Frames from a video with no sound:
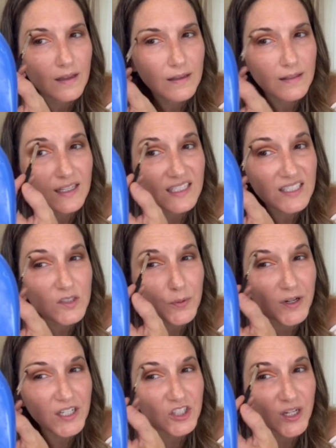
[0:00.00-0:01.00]
This is
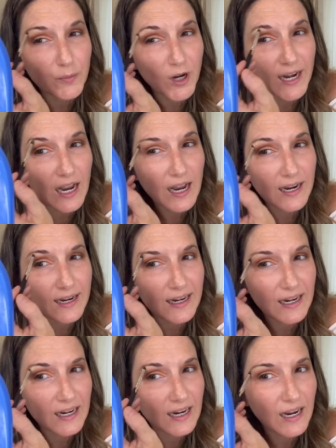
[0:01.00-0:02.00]
pretty shimmery.
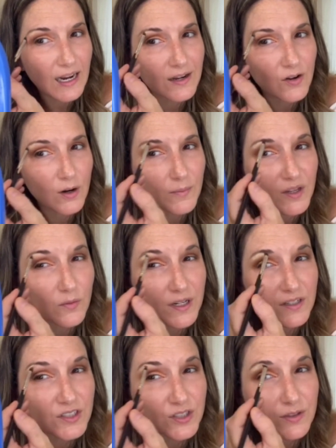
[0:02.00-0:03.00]
I normally
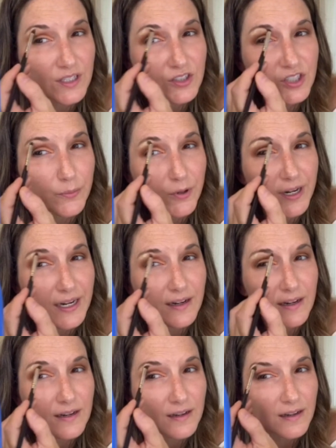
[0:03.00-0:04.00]
wouldn't do this shimmery
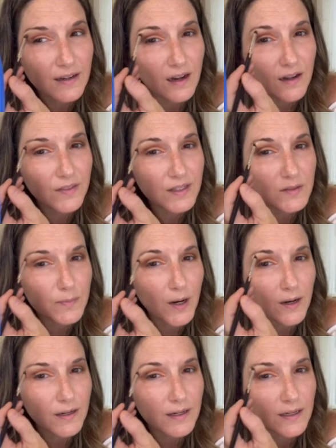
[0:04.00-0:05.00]
on this
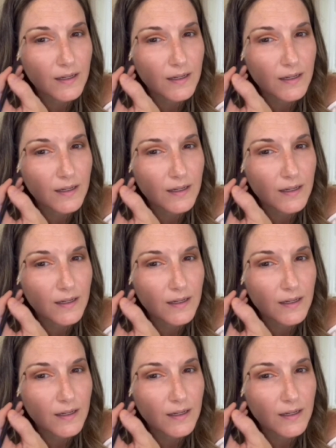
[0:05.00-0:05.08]
part.